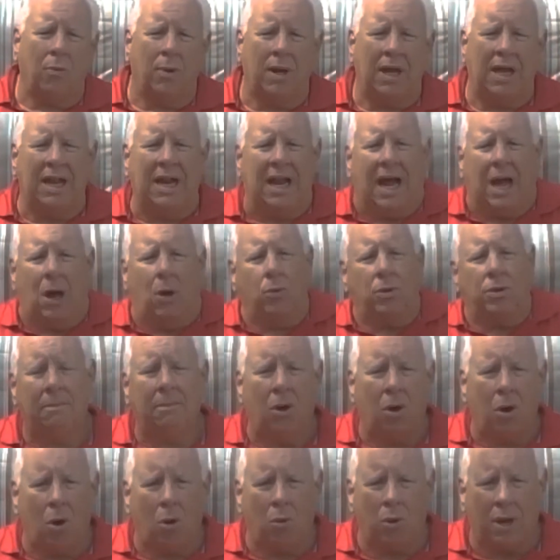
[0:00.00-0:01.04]
readout.
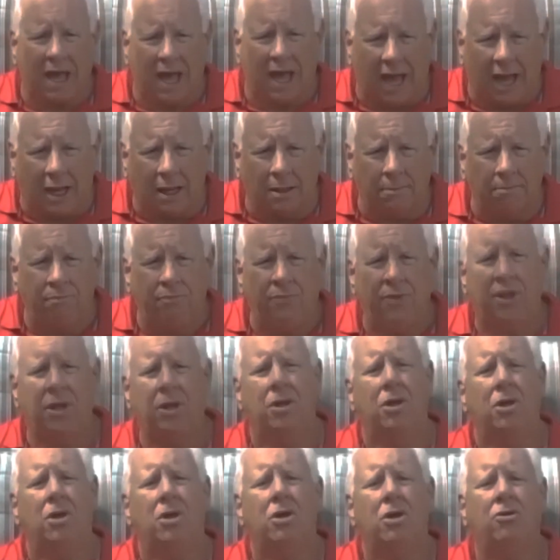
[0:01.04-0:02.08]
Okay,
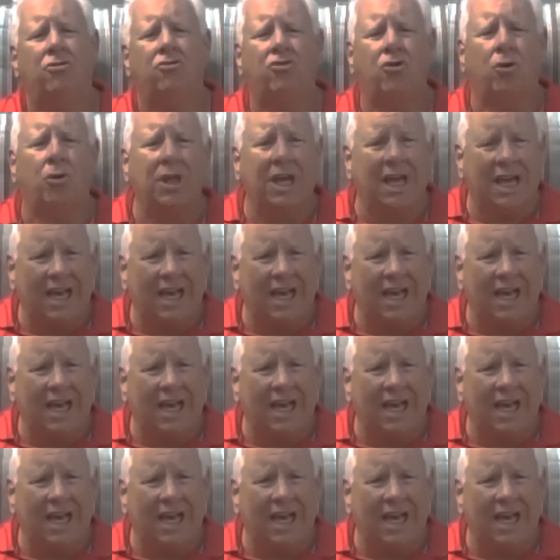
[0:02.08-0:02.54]
so the